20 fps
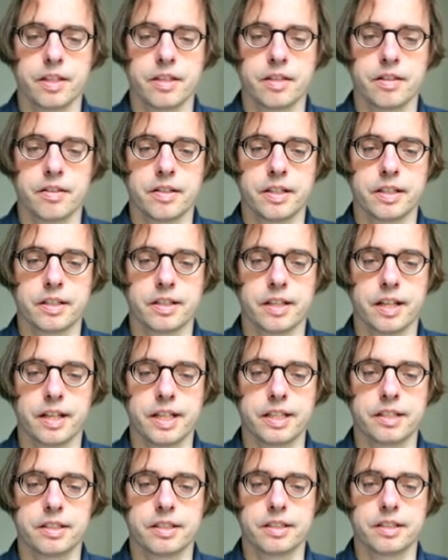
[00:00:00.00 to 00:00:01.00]
theta
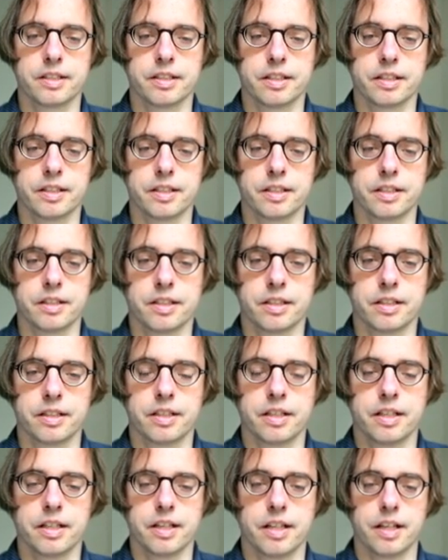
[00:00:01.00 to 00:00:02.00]
hat,
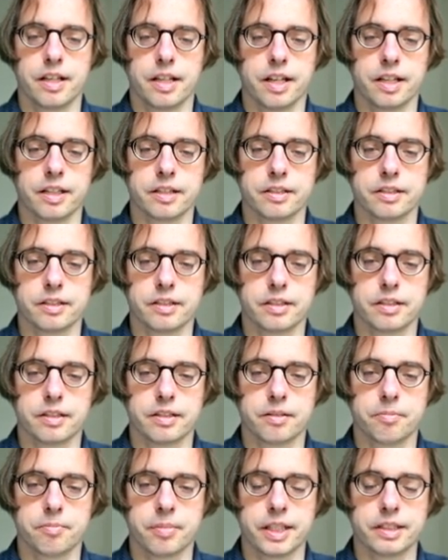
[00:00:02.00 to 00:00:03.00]

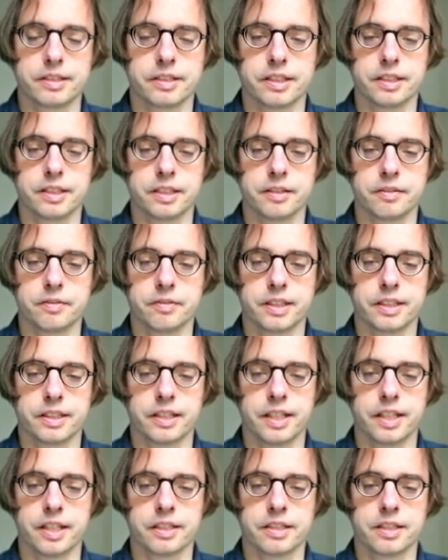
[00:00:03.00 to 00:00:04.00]
and basically we
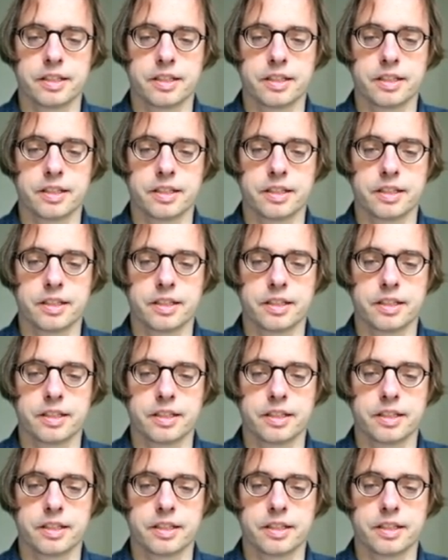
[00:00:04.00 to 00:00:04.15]
get